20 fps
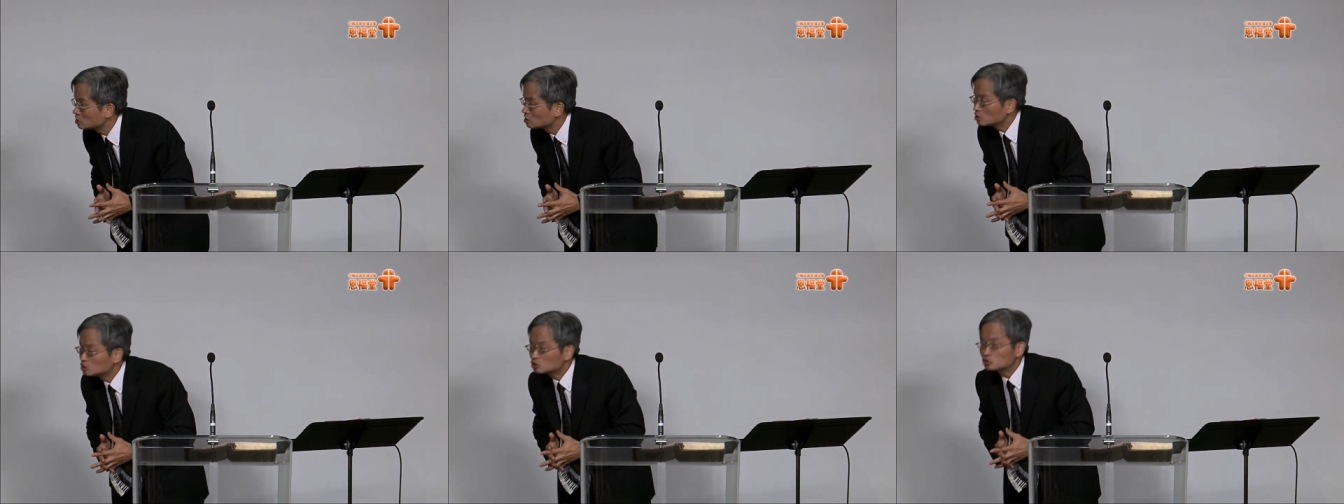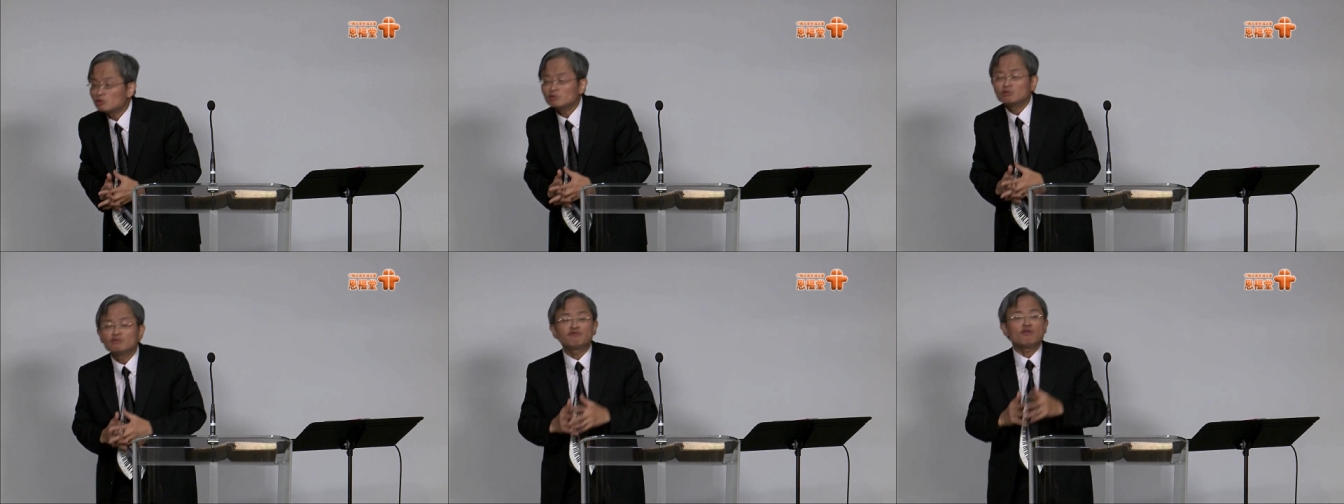
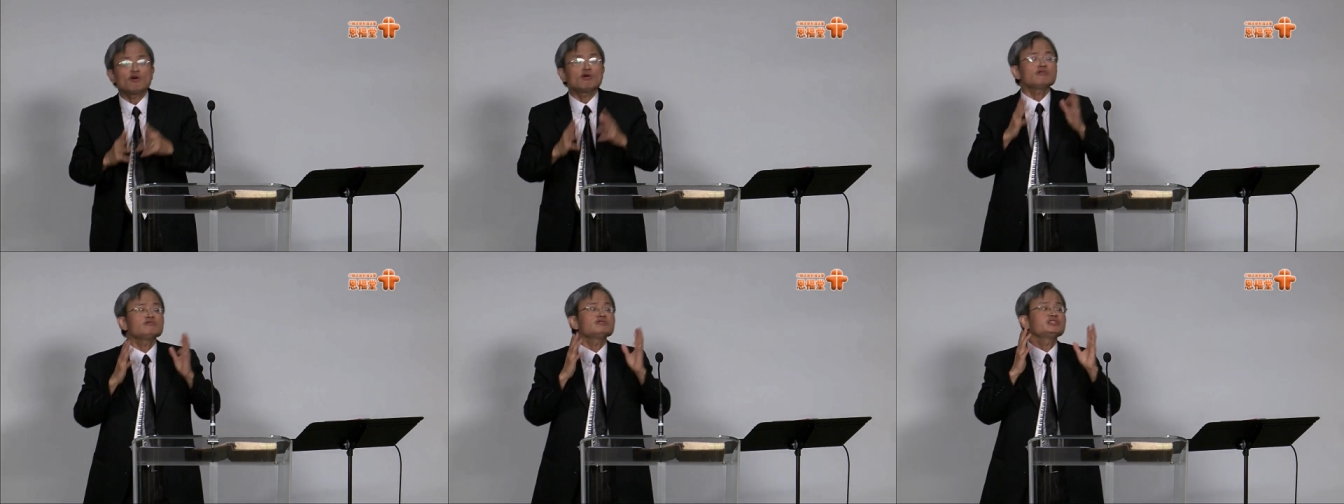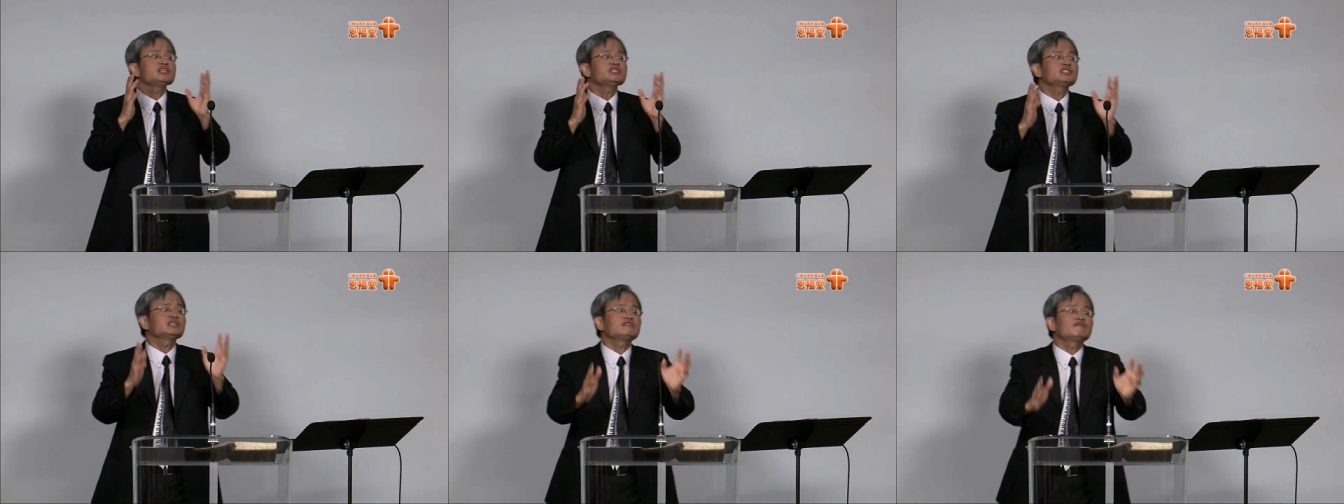So follow
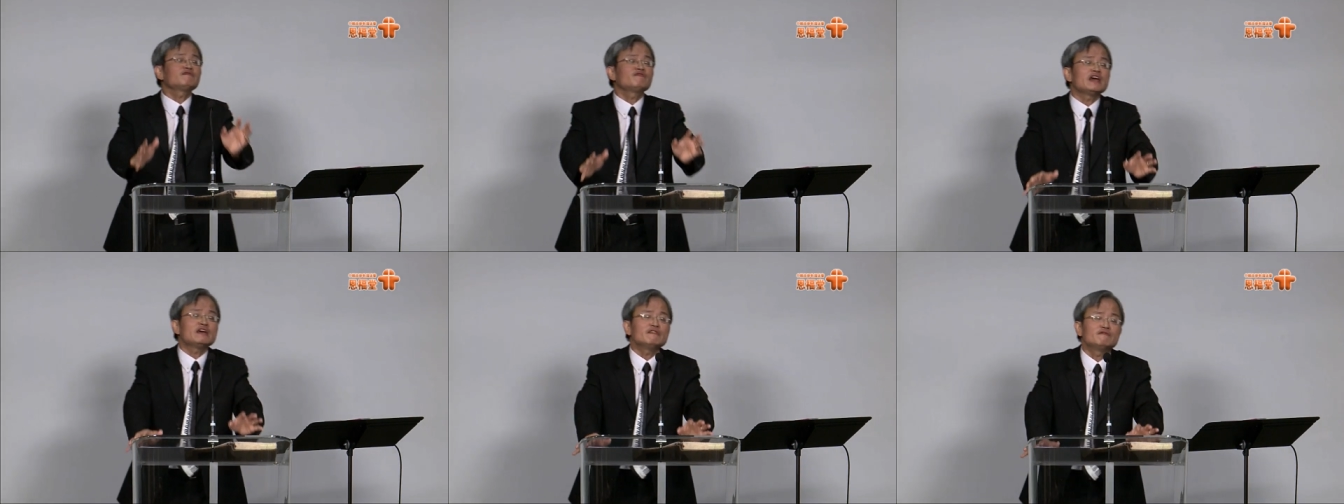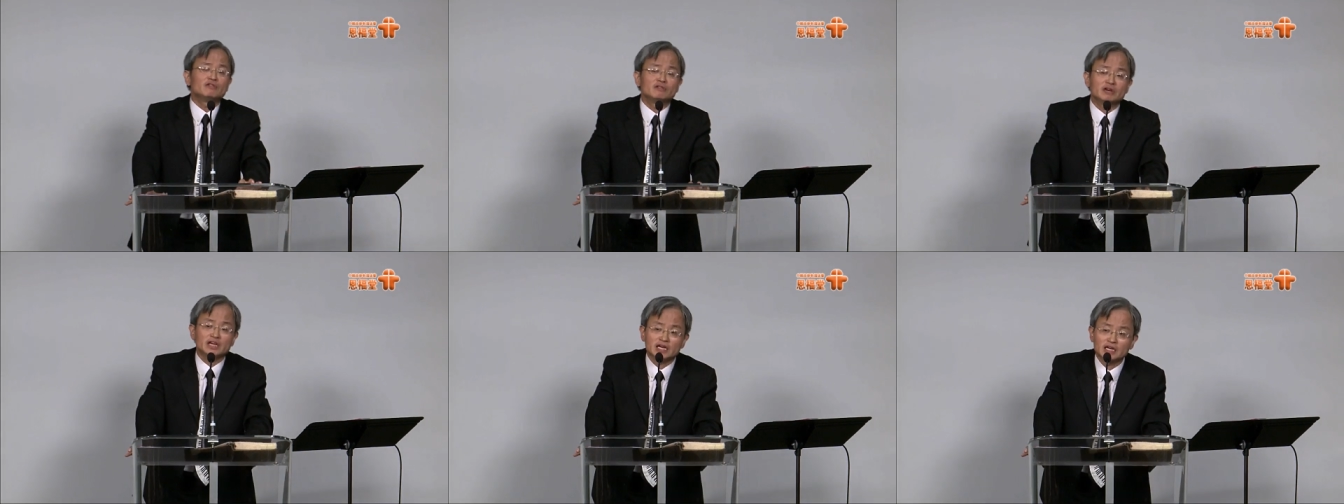Jesus
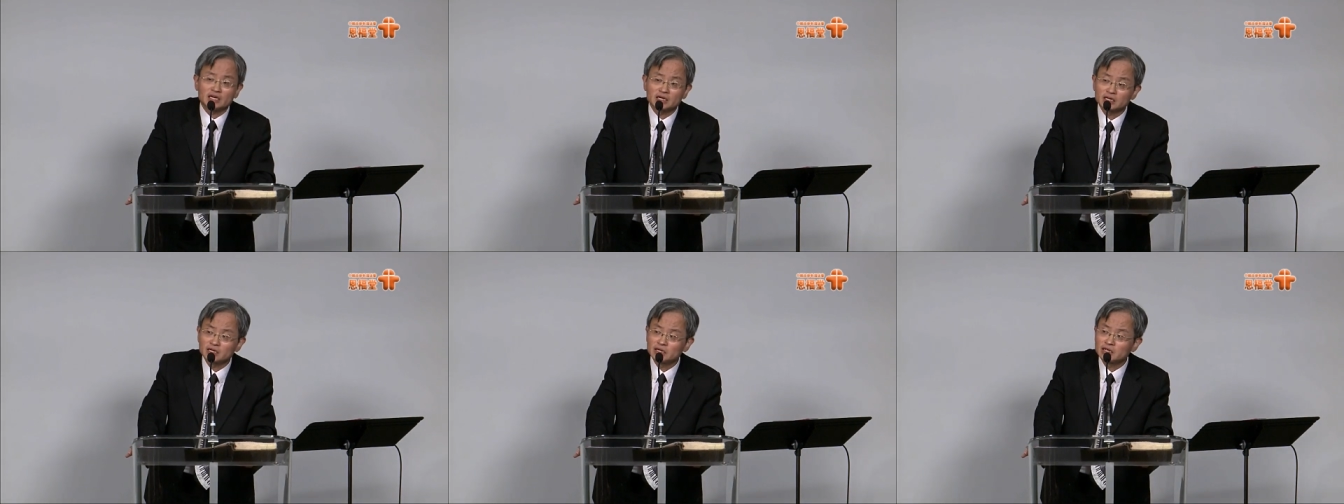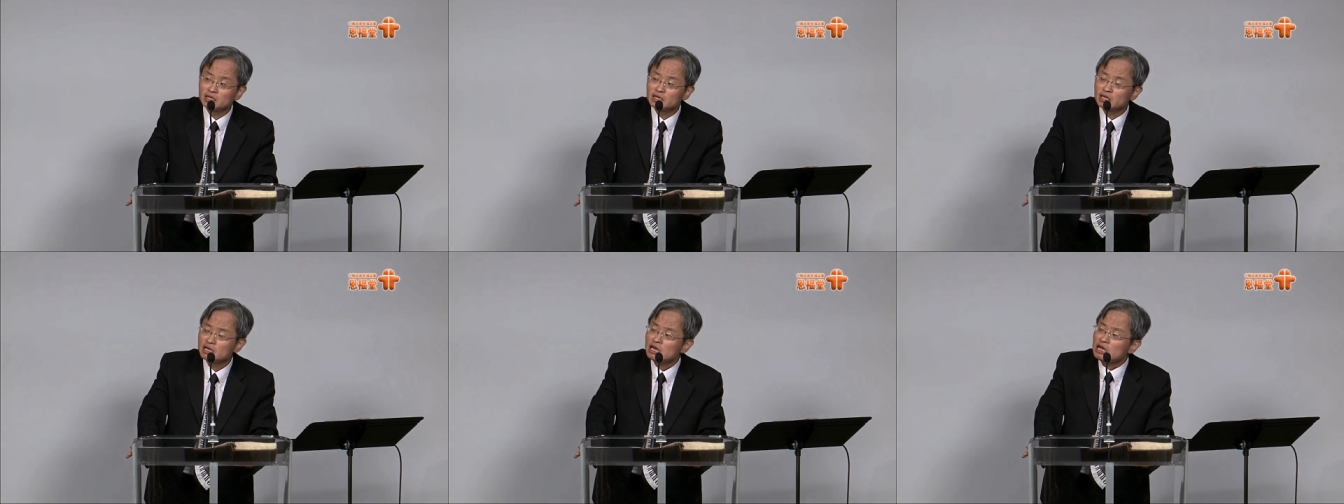faithfully
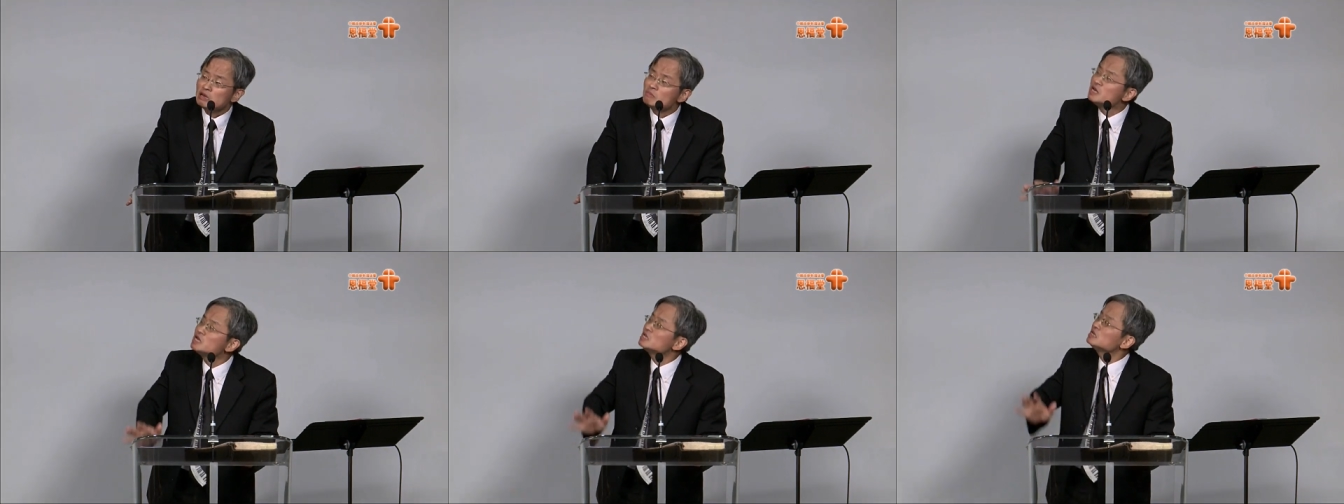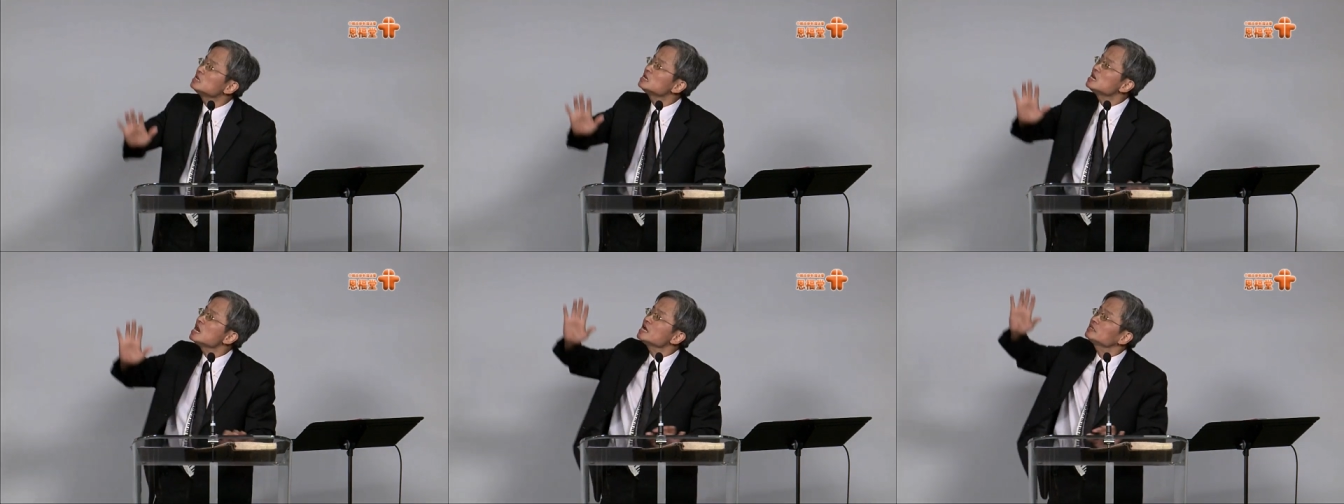
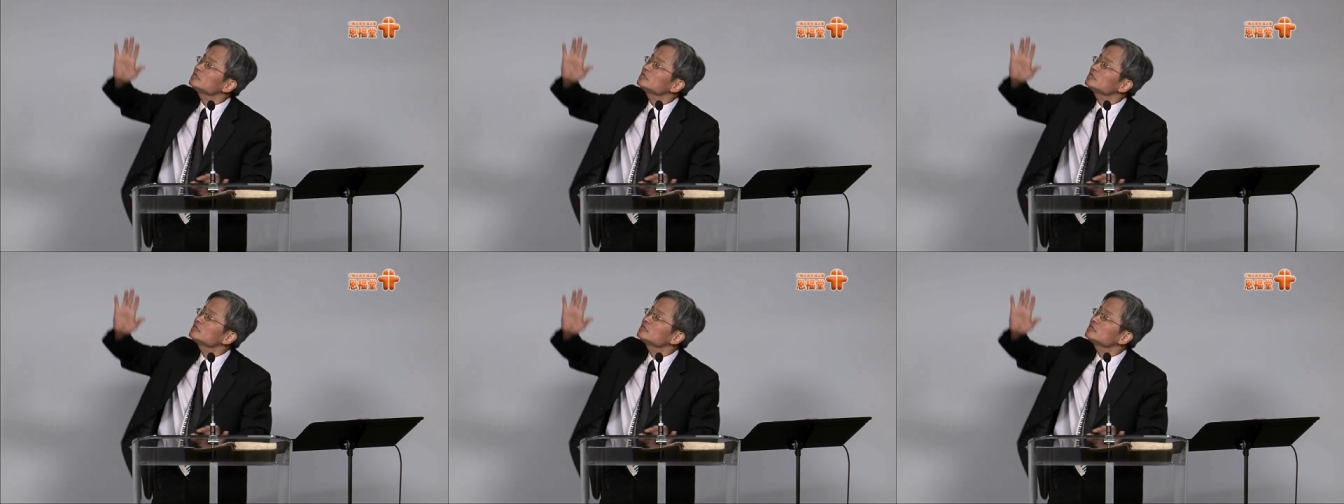means let